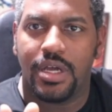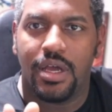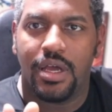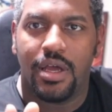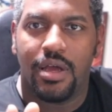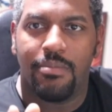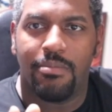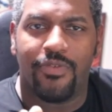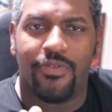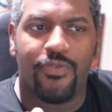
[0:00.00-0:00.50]

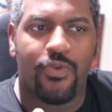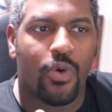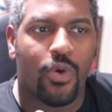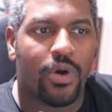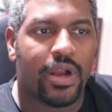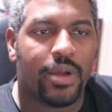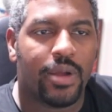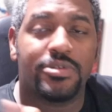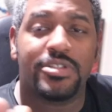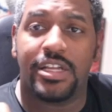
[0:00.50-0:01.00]

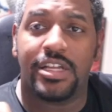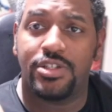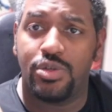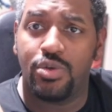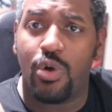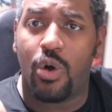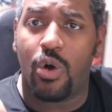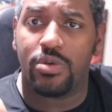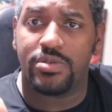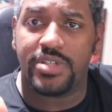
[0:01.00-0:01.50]
Before, it was like 2
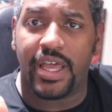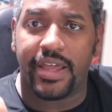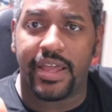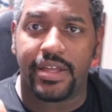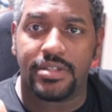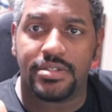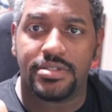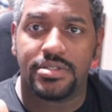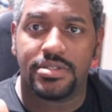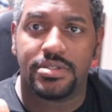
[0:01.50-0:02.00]
whole
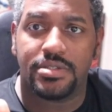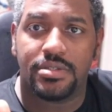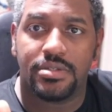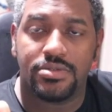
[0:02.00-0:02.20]
seconds.